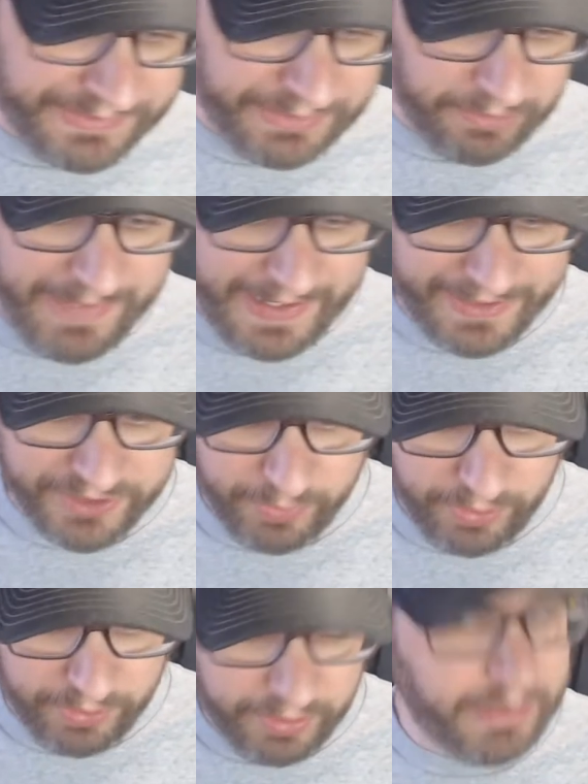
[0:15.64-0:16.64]

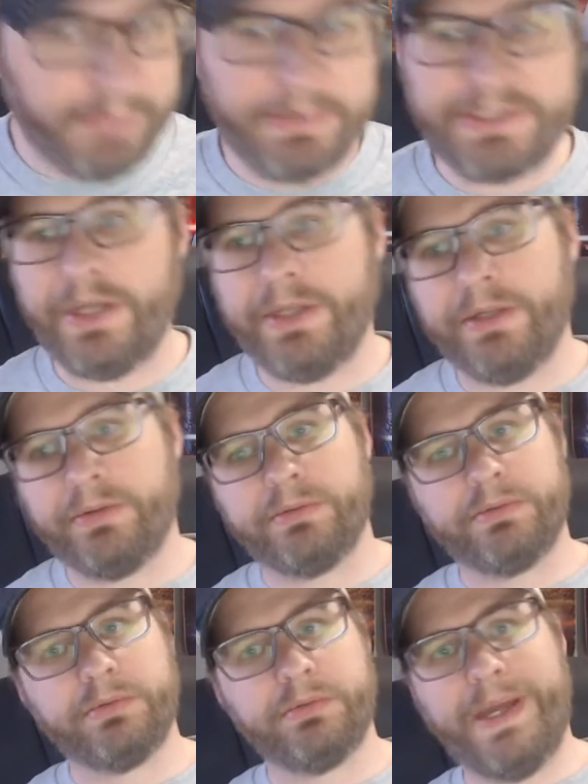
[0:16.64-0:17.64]
manageable. Let me tell you,
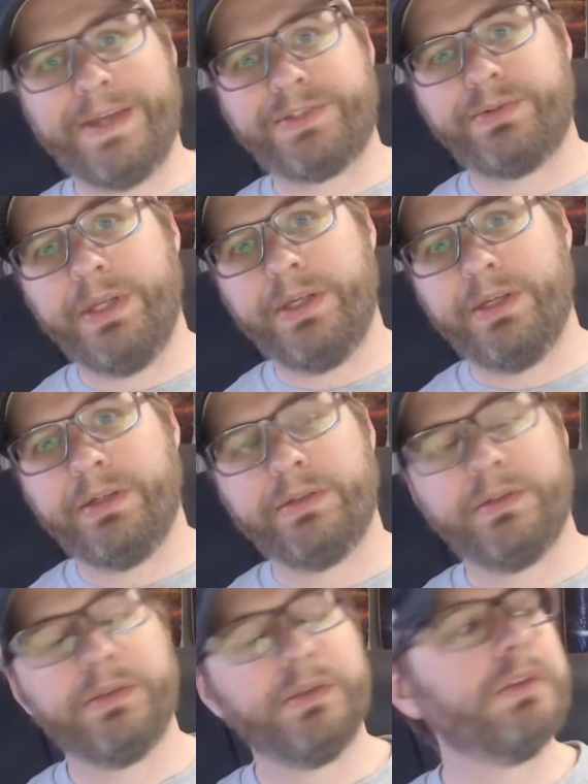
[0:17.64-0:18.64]
last week,
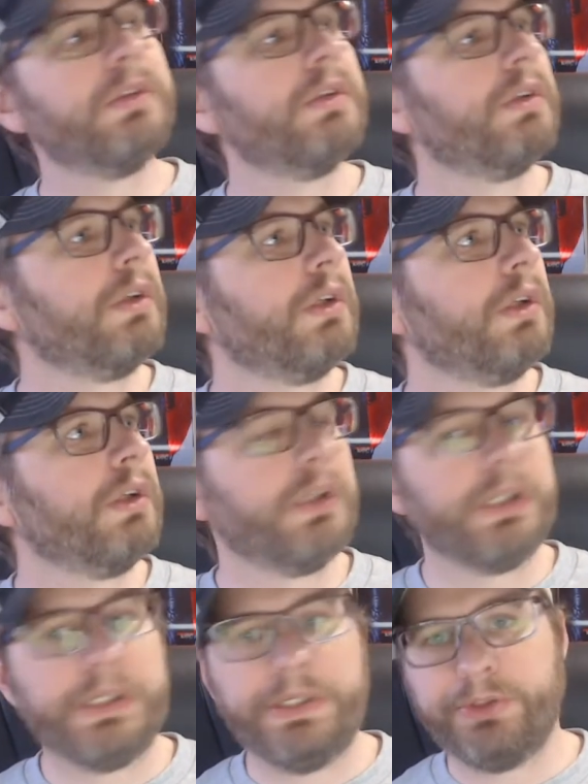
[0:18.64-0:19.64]

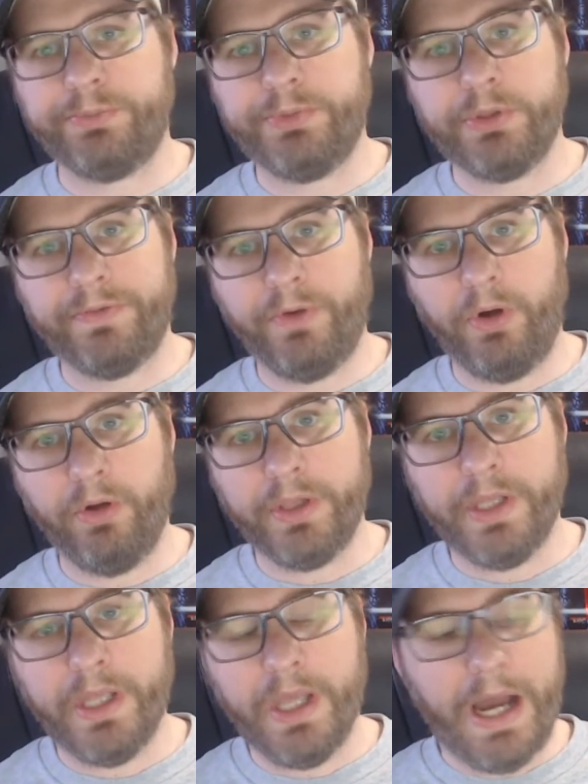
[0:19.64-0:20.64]
it was beautiful.
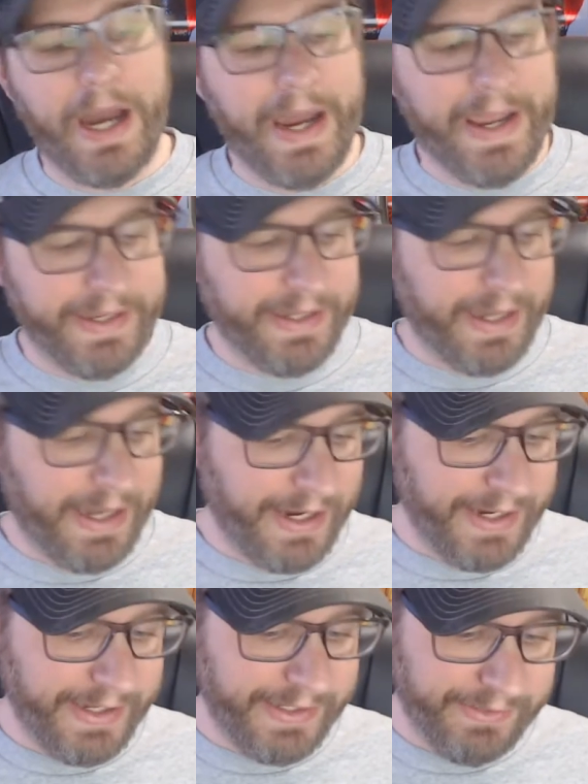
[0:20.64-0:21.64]

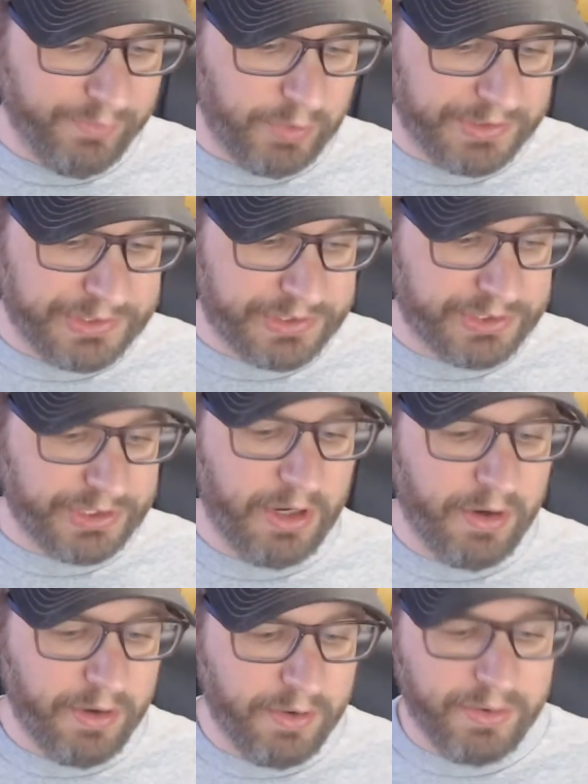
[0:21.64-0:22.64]
I was
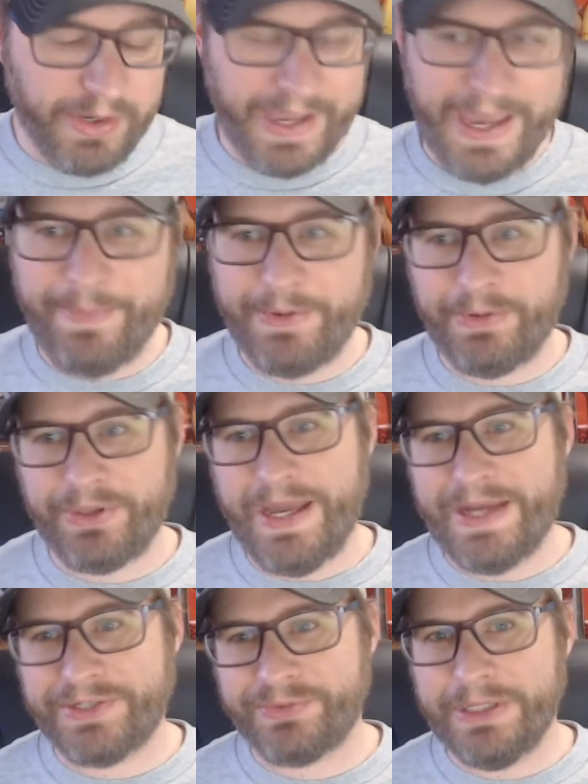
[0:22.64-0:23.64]
so happy with
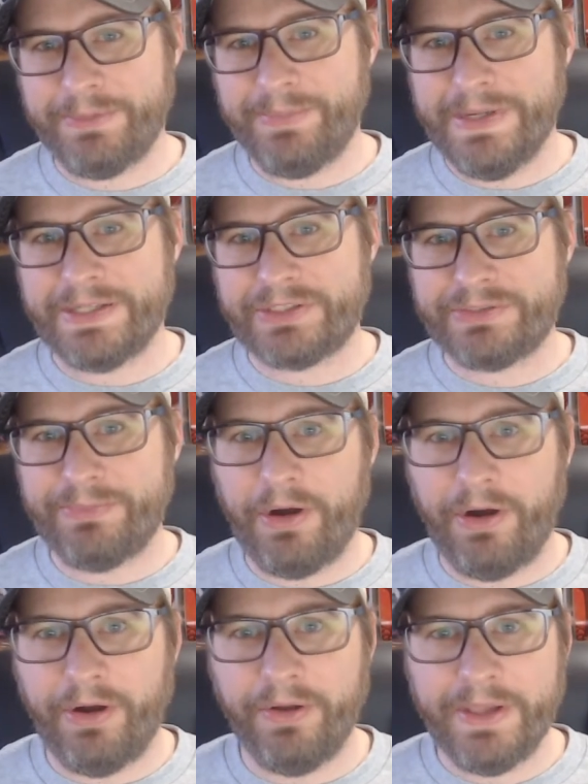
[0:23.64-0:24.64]
last week being
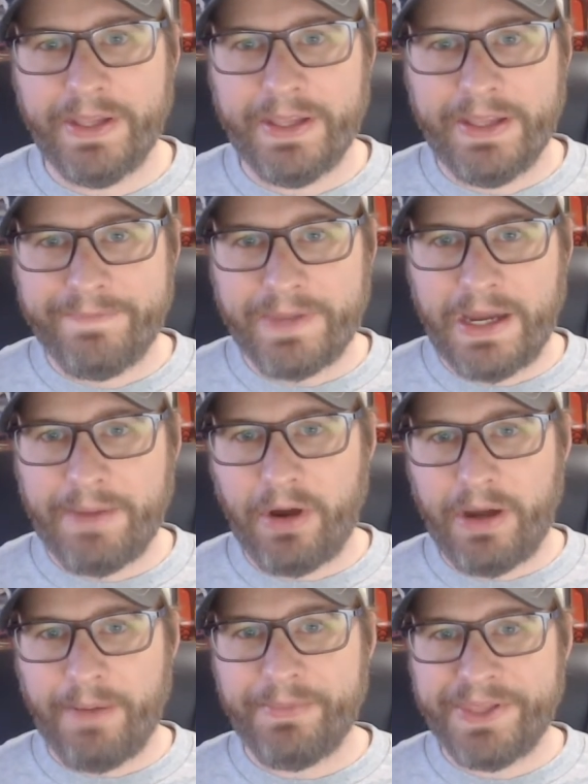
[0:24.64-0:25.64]
small.
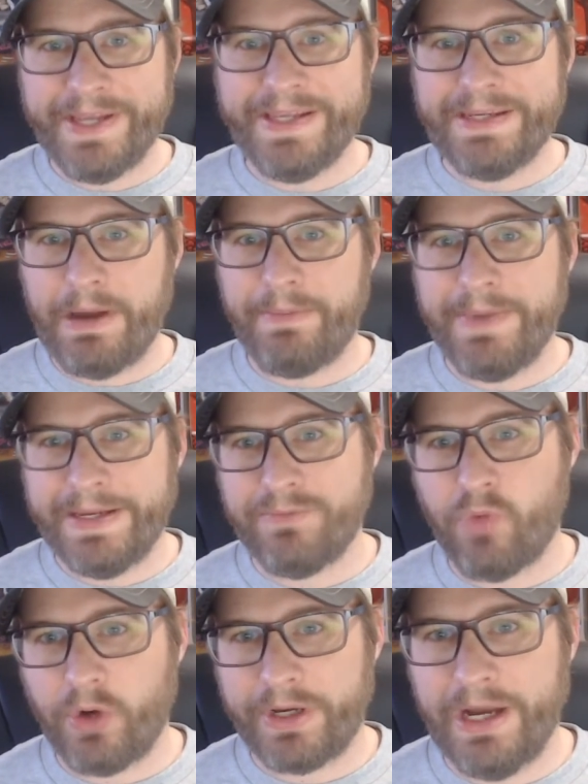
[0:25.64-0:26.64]
I'm thinking about making
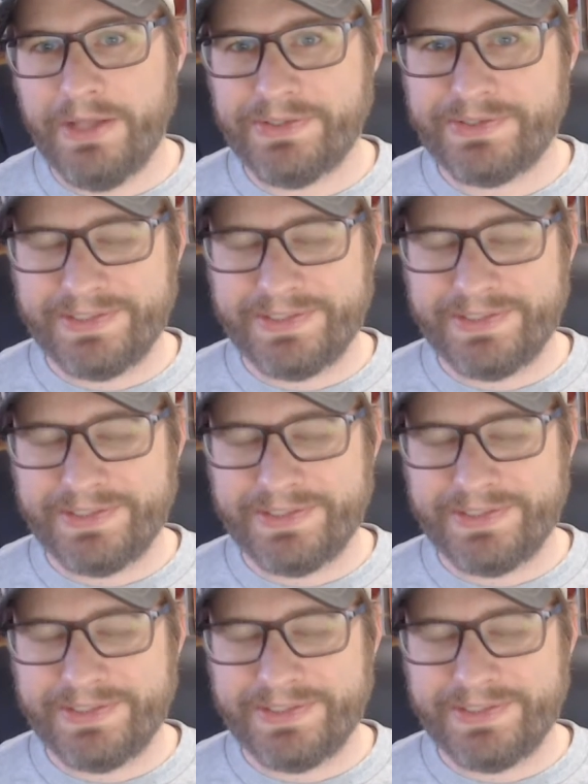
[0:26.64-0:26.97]
more cuts